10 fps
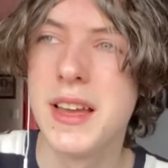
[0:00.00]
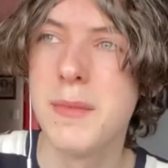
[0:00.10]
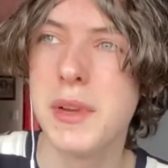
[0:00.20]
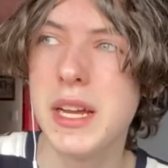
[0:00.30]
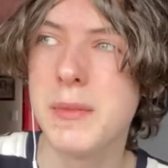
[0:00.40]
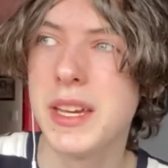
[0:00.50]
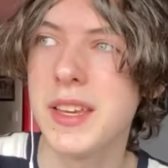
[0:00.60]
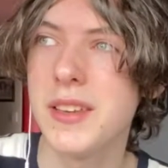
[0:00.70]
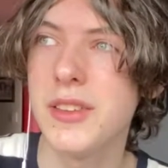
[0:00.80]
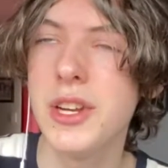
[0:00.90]
But I'm
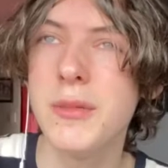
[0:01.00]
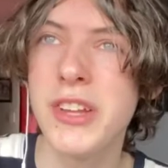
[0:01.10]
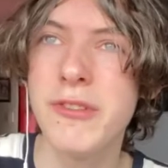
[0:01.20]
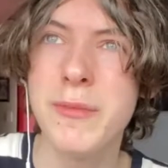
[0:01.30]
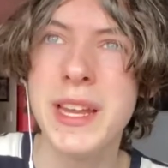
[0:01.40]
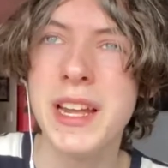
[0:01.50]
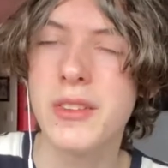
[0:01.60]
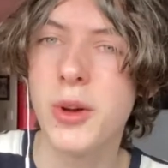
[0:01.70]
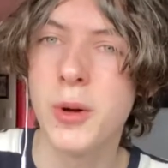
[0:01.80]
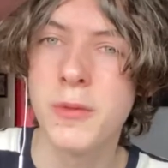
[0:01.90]
like, you know what, we've been at
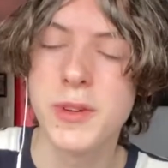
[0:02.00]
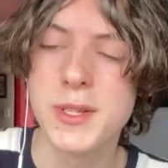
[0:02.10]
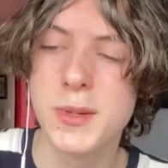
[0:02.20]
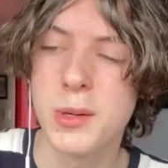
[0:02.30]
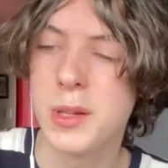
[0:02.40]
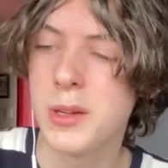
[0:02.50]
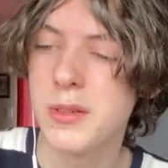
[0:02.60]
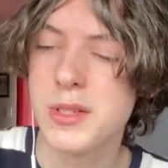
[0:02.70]
home for so long,